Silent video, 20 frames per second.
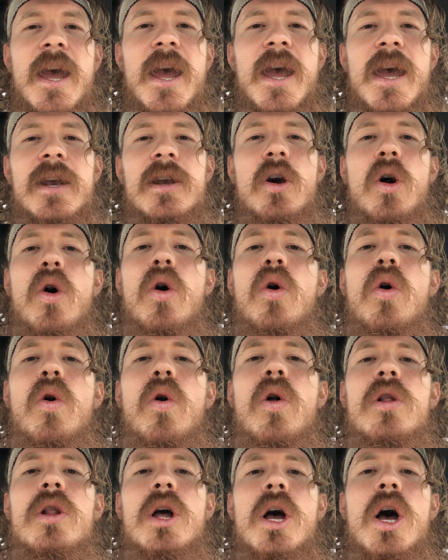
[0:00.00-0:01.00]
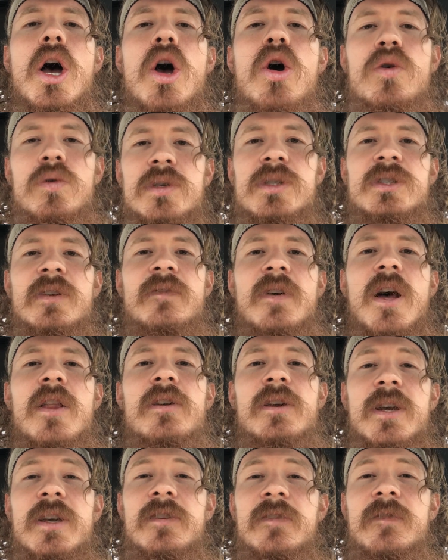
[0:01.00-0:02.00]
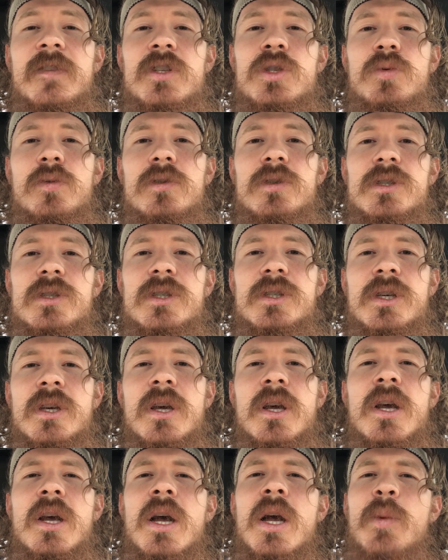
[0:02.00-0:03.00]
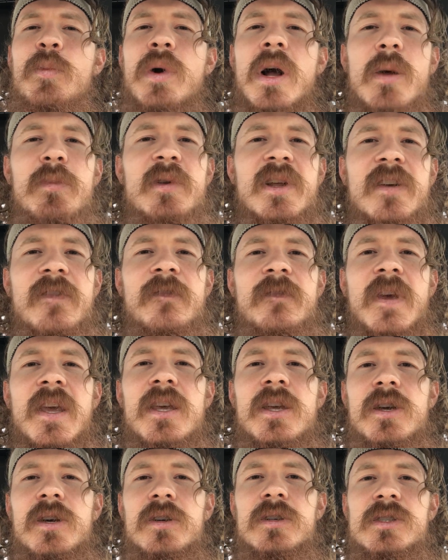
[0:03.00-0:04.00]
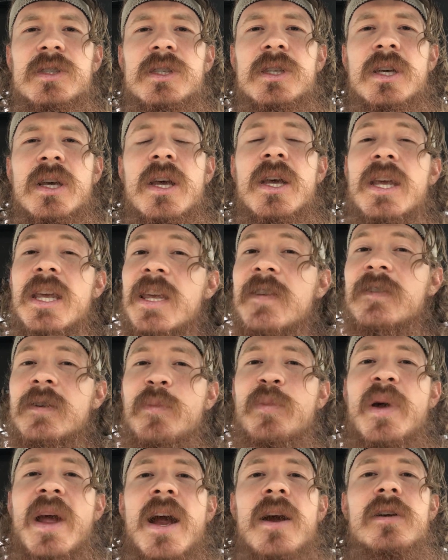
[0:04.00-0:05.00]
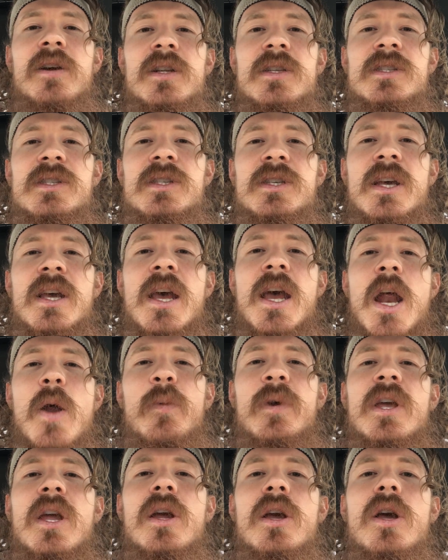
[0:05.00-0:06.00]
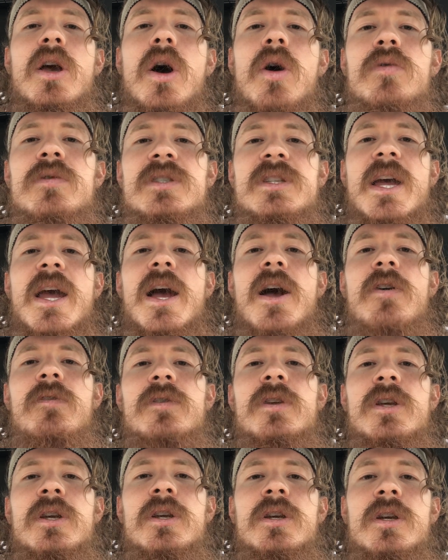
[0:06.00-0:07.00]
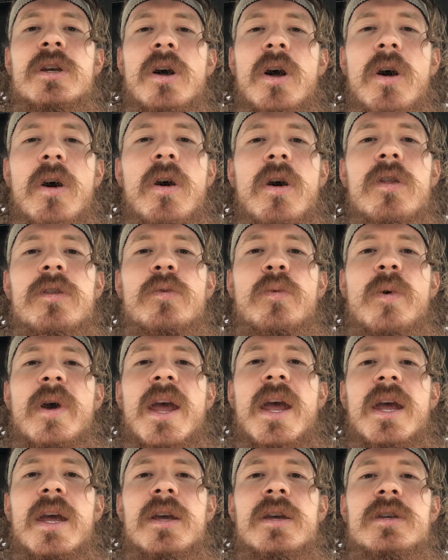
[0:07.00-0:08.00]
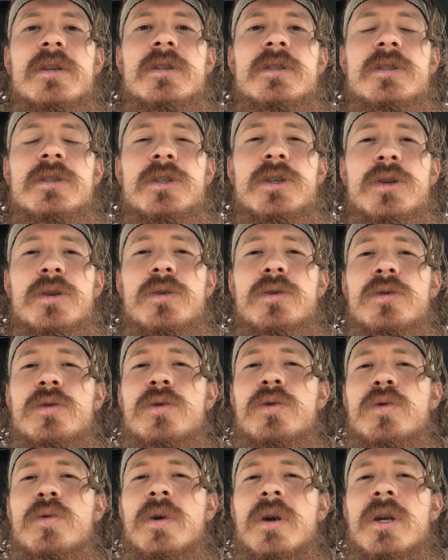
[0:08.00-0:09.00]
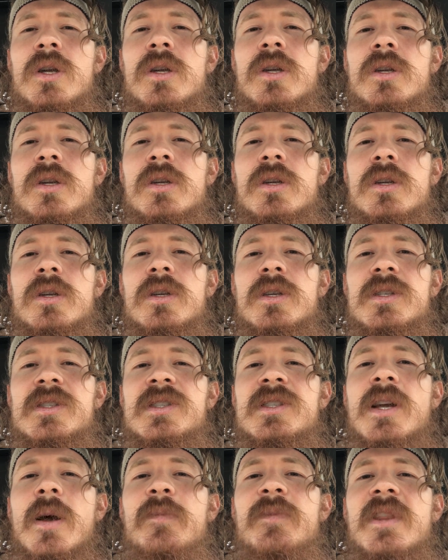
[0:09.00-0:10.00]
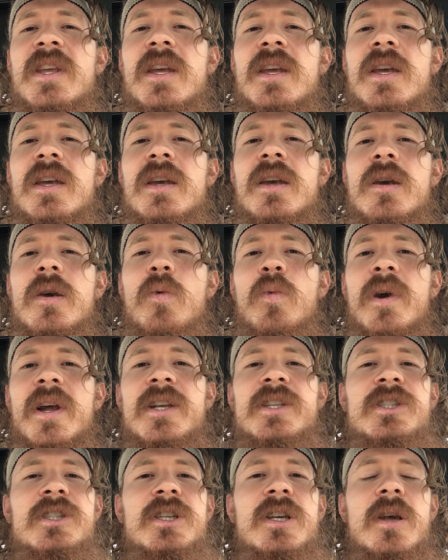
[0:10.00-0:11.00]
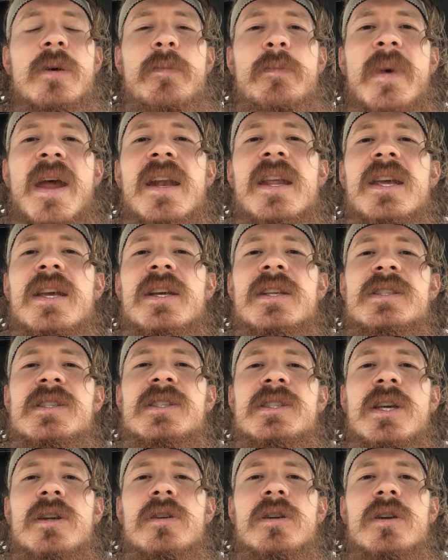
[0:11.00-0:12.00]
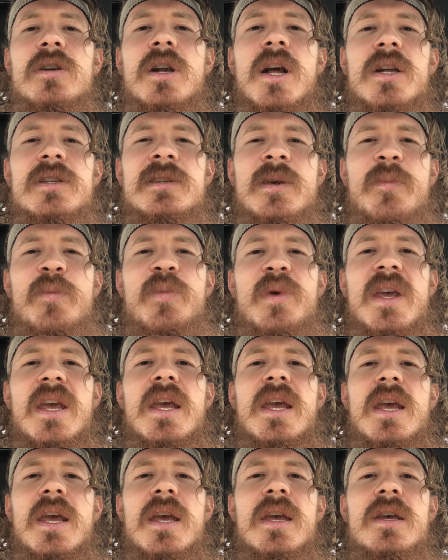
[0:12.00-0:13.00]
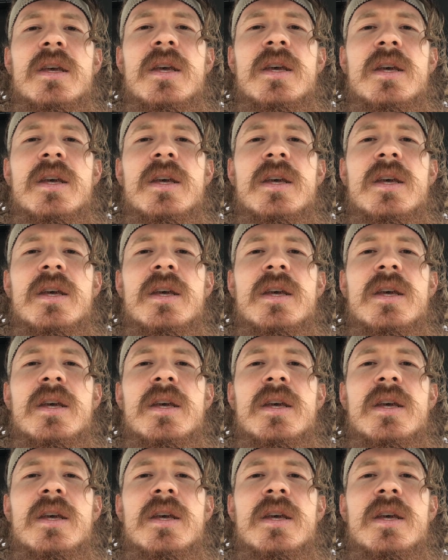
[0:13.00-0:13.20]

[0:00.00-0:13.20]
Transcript: and a whole host of other individuals, public figures, even parents, and we can go down all the way to something which many consider not to be